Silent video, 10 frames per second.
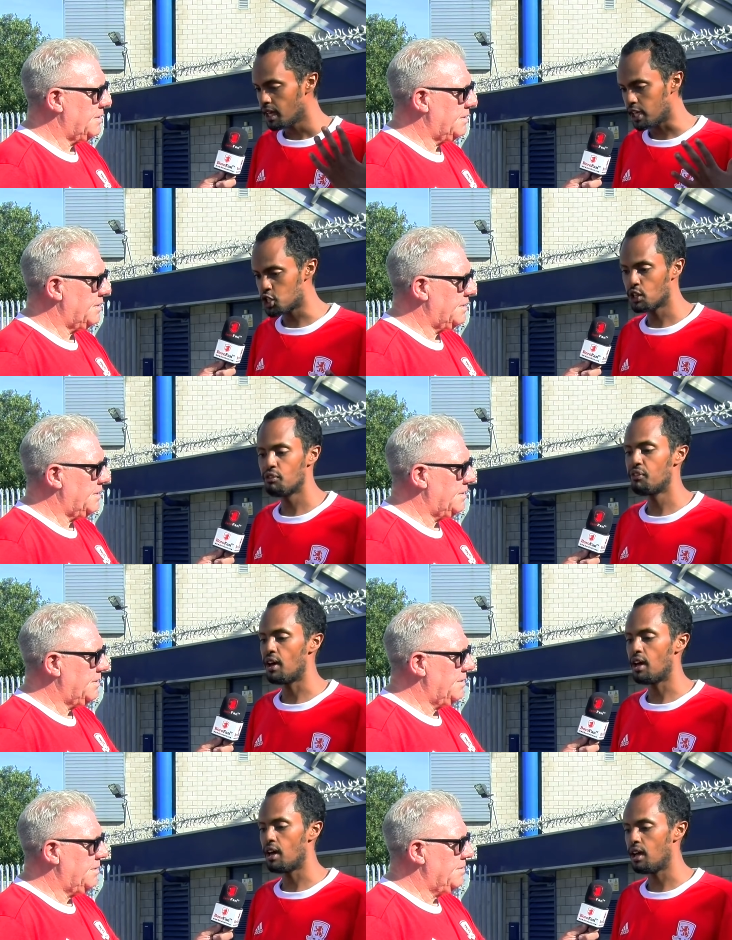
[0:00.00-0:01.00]
Speaker 1: He took off
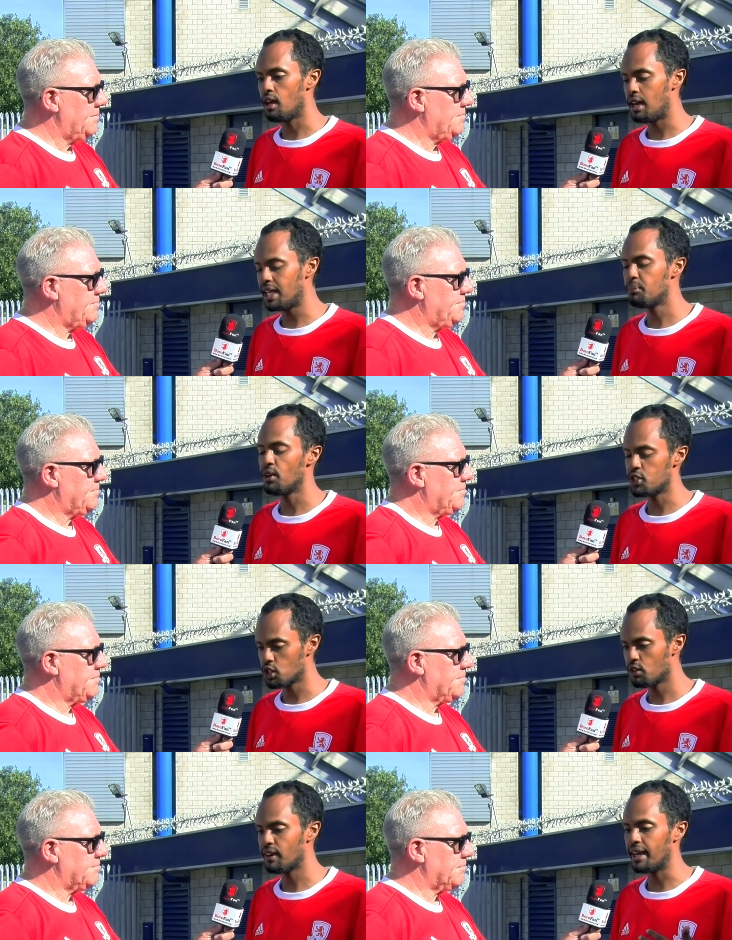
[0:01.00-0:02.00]
uh, Leadbitter,
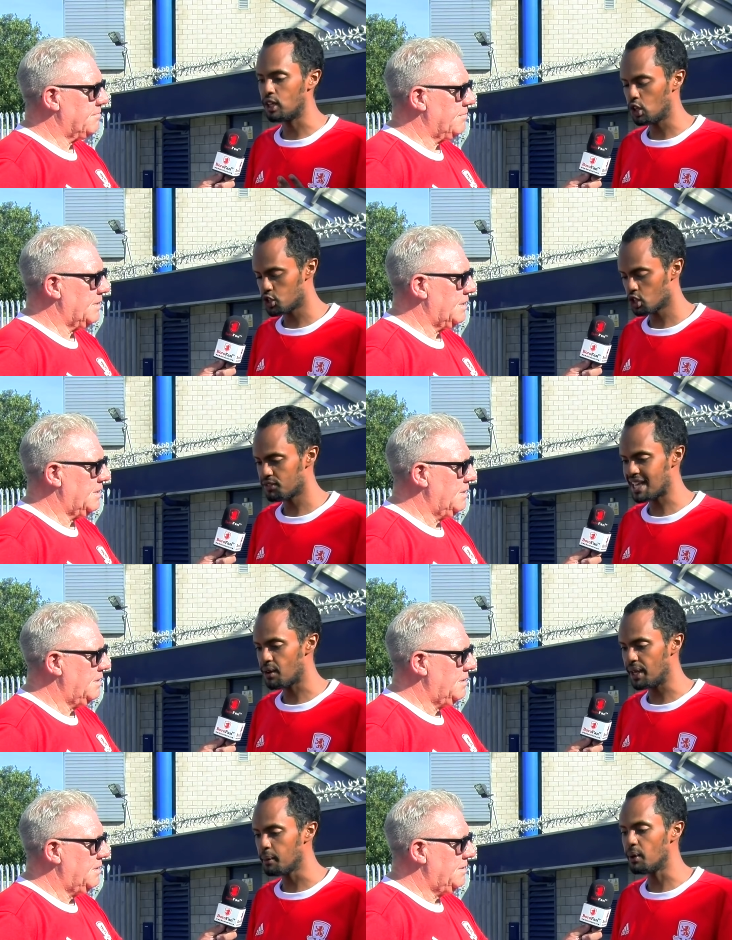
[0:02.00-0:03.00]
took off Clayton, took off
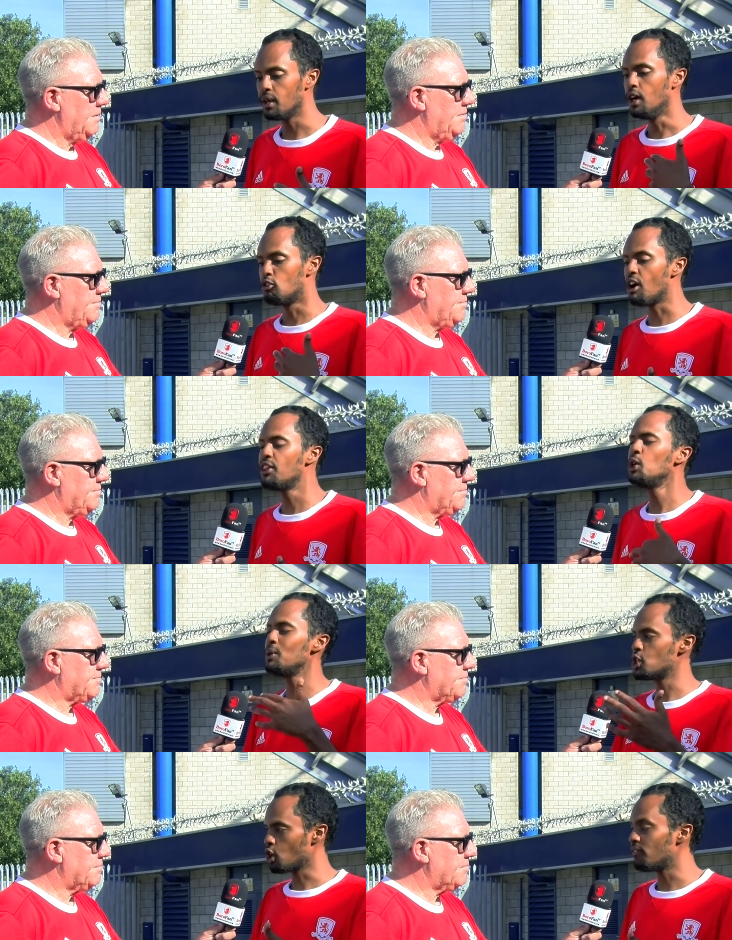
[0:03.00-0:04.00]
Downing, but rather than who
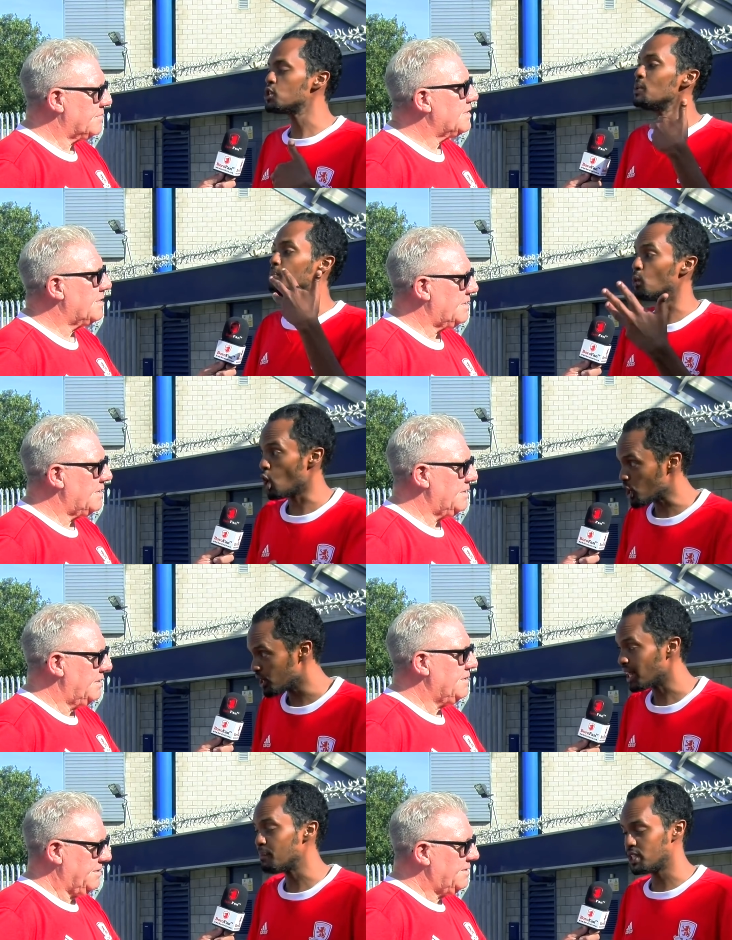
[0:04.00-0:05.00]
we took off, is who we brought
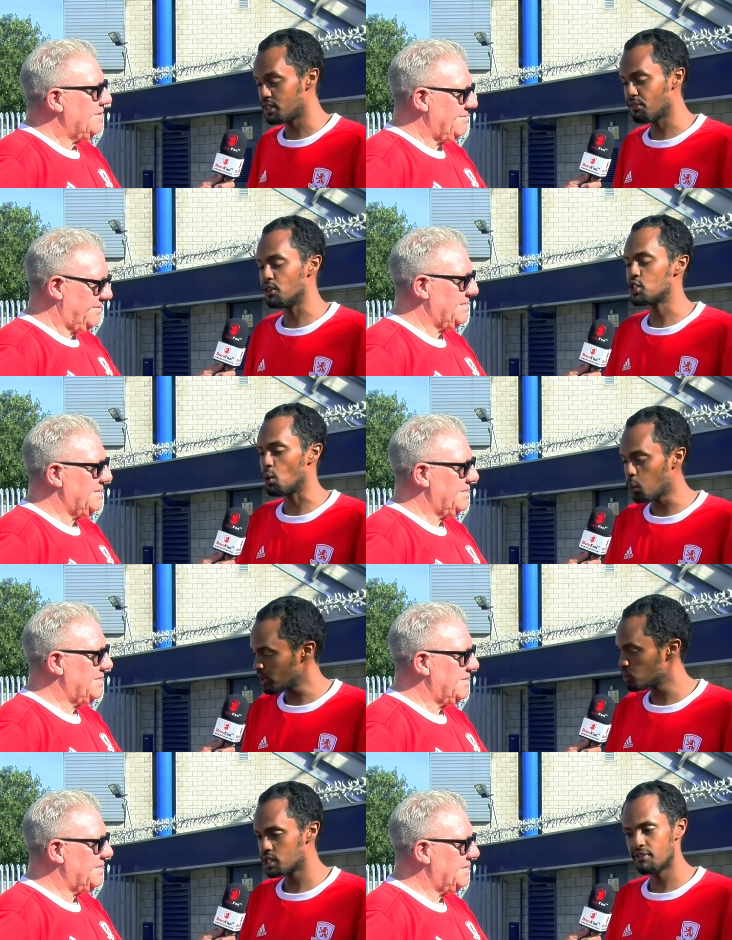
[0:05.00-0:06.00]
on that made the difference. So
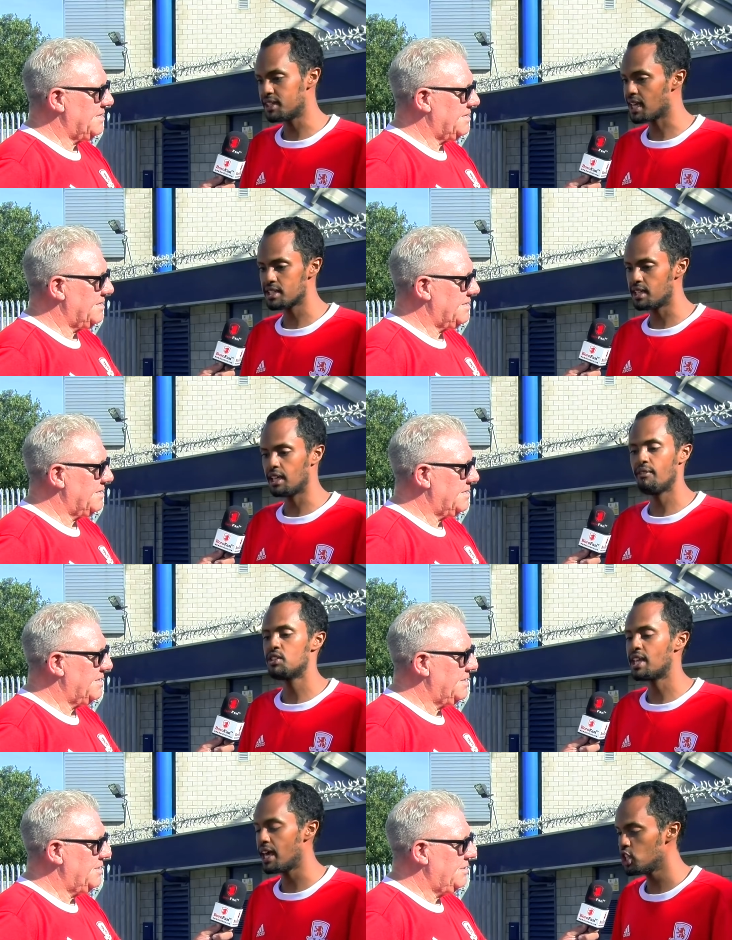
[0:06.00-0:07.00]
Wing was fantastic, gave
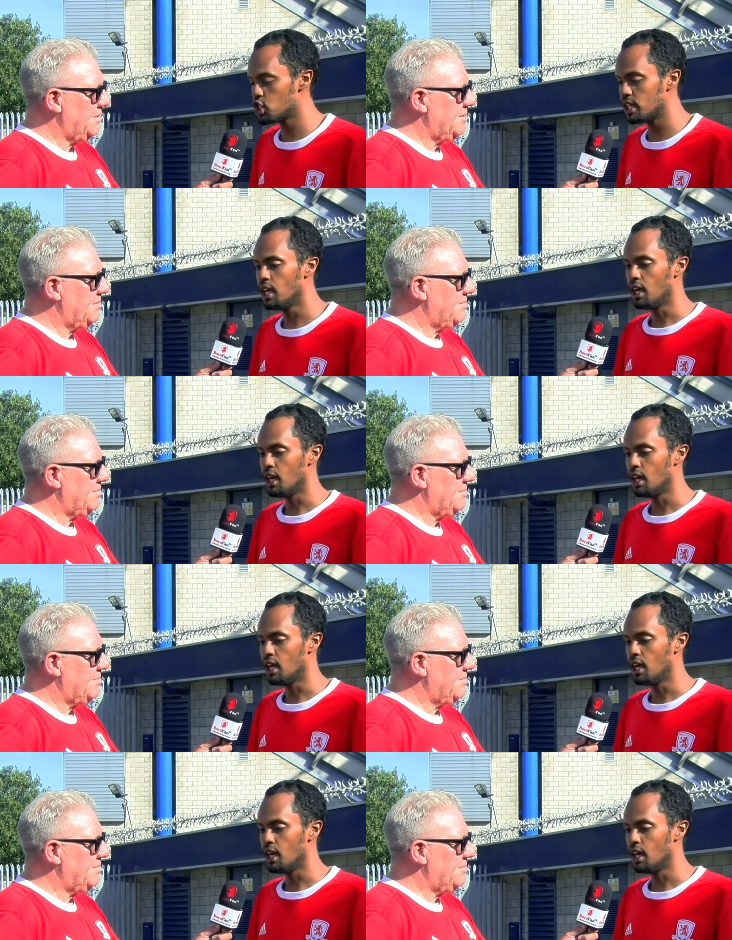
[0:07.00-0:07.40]
us the energy,